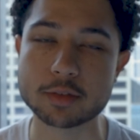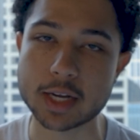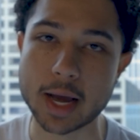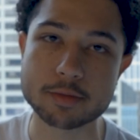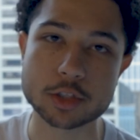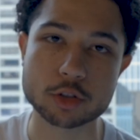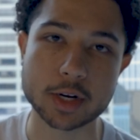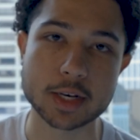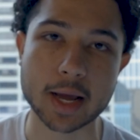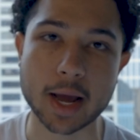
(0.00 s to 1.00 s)
dive
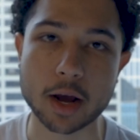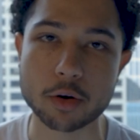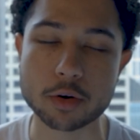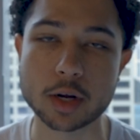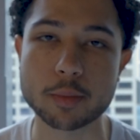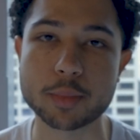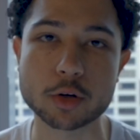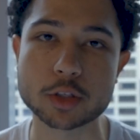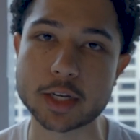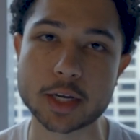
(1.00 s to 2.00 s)
straight down a
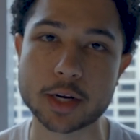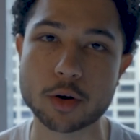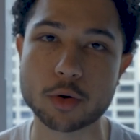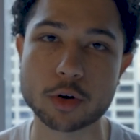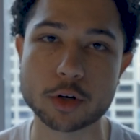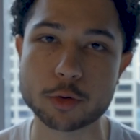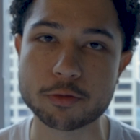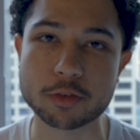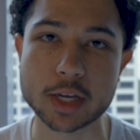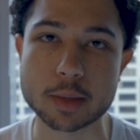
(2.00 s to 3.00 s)
building or do
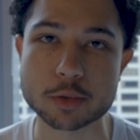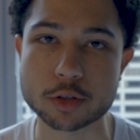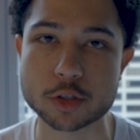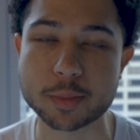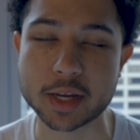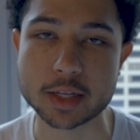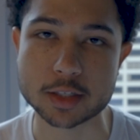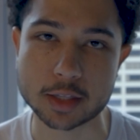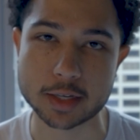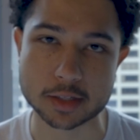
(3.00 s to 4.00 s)
flips or
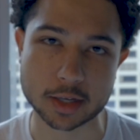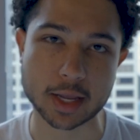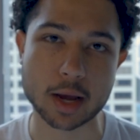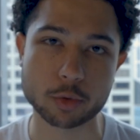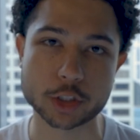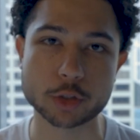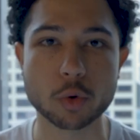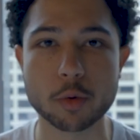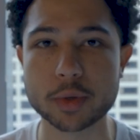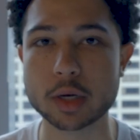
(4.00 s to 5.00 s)
spins and things like that, which you
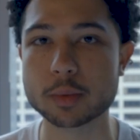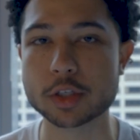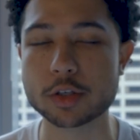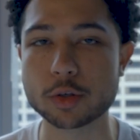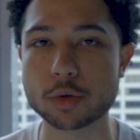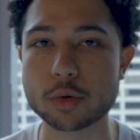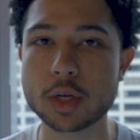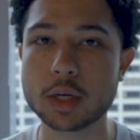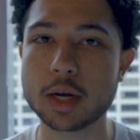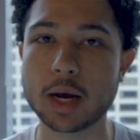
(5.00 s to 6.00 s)
won't be able to do
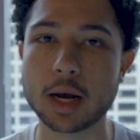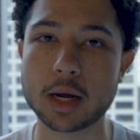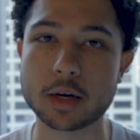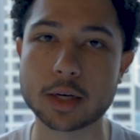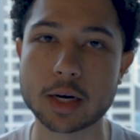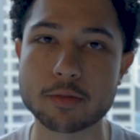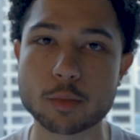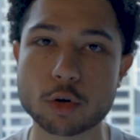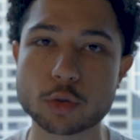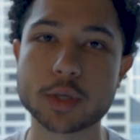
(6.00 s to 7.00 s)
on kind of the
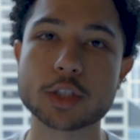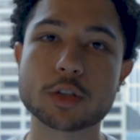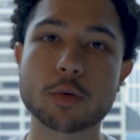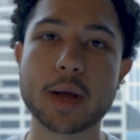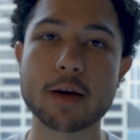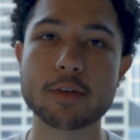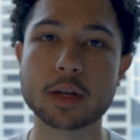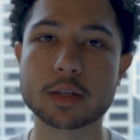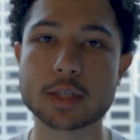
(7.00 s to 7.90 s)
more traditional Mavic